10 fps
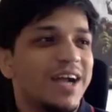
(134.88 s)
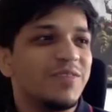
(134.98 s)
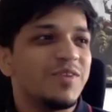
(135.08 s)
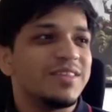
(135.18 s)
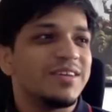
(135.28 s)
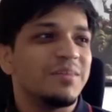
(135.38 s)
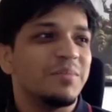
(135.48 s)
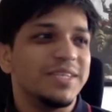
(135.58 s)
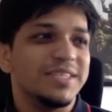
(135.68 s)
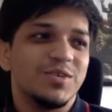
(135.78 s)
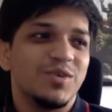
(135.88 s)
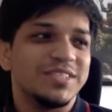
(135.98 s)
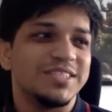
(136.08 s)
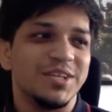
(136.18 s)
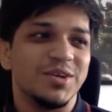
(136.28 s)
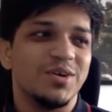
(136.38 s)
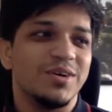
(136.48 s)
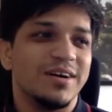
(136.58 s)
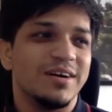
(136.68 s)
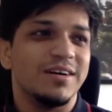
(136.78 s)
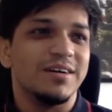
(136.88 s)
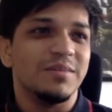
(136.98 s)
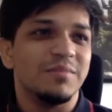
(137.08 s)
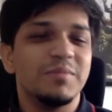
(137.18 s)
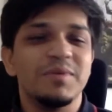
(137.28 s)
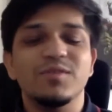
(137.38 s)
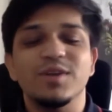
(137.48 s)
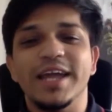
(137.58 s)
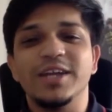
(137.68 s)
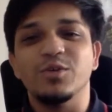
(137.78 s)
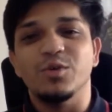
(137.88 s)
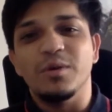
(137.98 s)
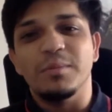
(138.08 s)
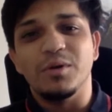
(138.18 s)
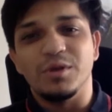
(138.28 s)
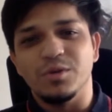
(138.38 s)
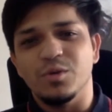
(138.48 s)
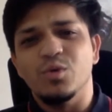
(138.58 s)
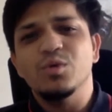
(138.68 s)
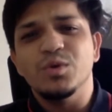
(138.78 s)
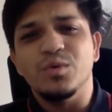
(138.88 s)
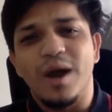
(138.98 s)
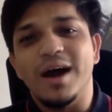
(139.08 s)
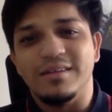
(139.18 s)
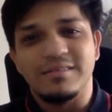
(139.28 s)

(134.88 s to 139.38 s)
with a basic question. People would like to know about you, who you are.